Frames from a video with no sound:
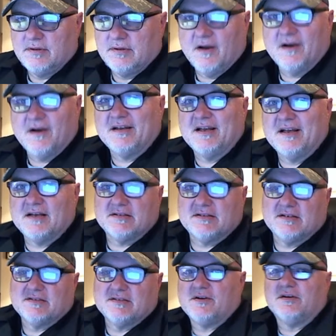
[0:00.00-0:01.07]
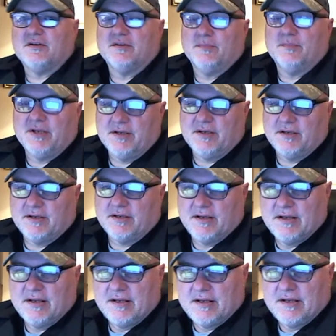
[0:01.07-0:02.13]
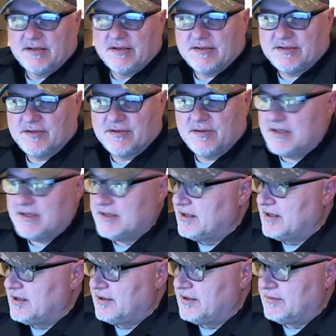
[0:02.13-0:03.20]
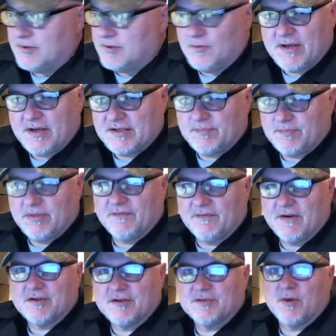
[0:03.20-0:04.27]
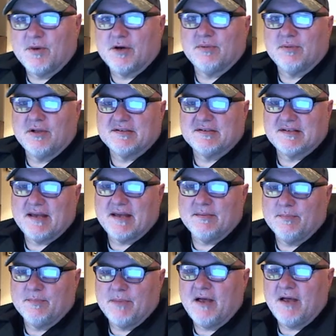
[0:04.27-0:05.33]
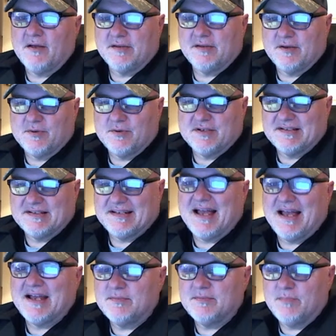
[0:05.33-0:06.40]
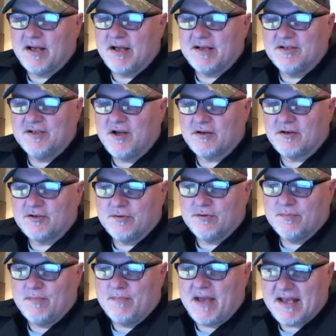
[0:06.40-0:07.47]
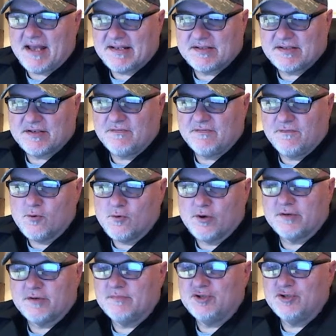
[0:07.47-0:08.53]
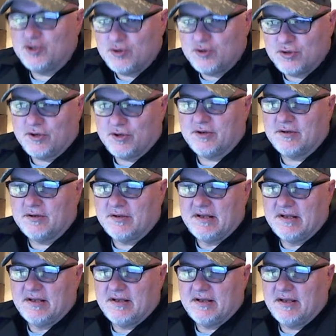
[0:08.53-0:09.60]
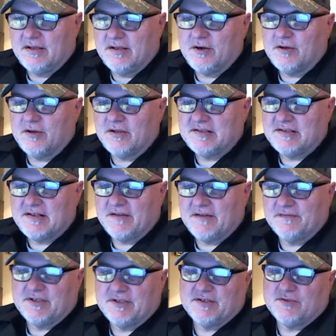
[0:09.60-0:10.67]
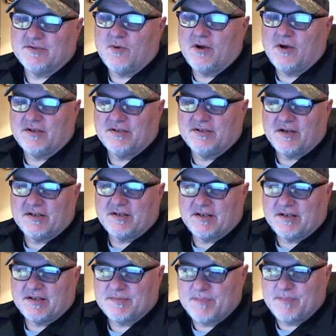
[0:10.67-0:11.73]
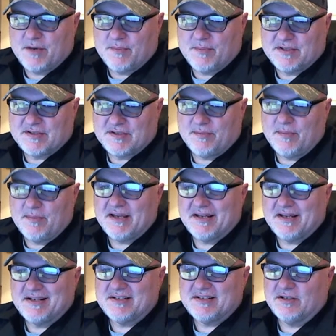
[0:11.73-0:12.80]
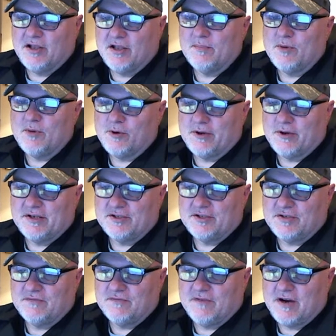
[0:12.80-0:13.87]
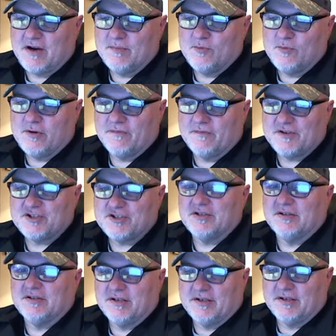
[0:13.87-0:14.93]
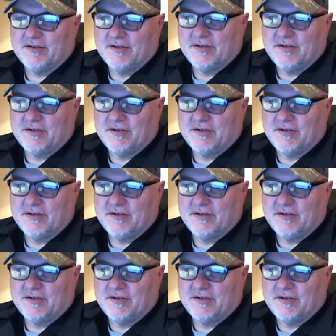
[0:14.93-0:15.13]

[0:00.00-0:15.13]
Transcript: All right, guys, let's start at the beginning. So the way SplitFire spark plugs came about, they were designed by Dr. Maston Forkum Jr. in the early 70s while conducting experiments on making his lawnmower engine fire more efficiently.